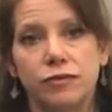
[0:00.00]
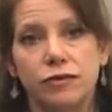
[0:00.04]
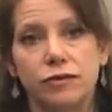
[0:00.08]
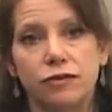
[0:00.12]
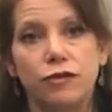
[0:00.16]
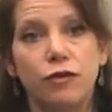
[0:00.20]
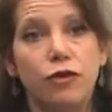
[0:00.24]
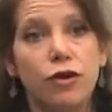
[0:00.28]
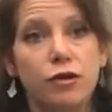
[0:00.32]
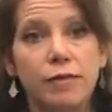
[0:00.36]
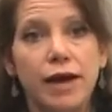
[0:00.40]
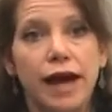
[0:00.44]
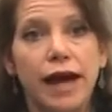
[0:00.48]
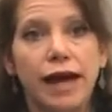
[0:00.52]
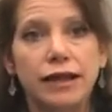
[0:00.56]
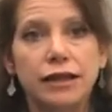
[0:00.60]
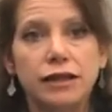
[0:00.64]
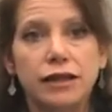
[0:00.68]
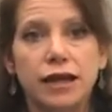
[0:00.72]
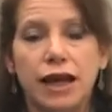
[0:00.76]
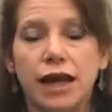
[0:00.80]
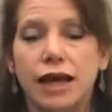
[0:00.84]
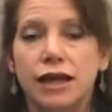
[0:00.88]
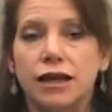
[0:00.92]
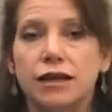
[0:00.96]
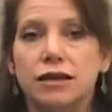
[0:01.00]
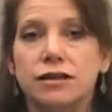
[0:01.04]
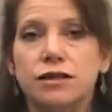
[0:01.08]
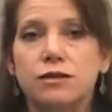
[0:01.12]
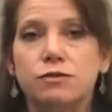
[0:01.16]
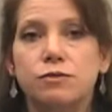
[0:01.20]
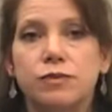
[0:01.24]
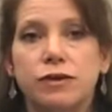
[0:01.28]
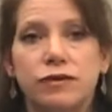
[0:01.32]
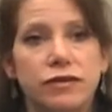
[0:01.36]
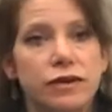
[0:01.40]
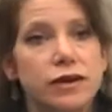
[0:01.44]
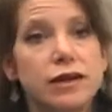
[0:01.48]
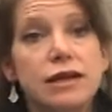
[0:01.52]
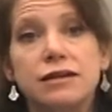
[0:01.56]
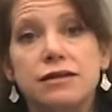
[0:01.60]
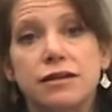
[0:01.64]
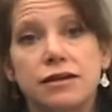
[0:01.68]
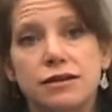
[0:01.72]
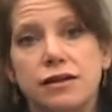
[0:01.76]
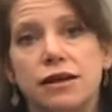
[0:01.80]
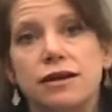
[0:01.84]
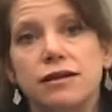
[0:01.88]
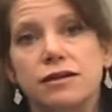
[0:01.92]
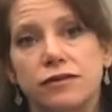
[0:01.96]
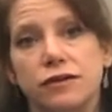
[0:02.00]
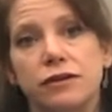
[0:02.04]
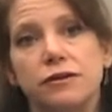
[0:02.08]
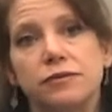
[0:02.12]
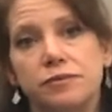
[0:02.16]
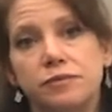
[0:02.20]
format, and it's been very successsul.